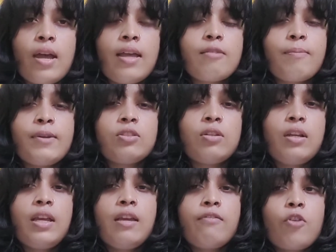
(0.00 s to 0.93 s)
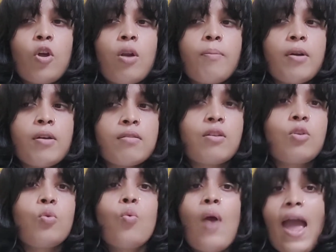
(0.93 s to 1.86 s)
especially if you're a person
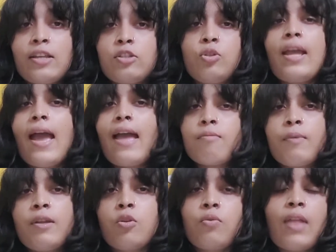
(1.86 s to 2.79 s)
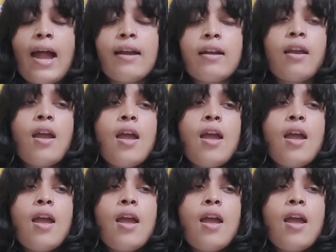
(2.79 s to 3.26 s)
who actually has been through that.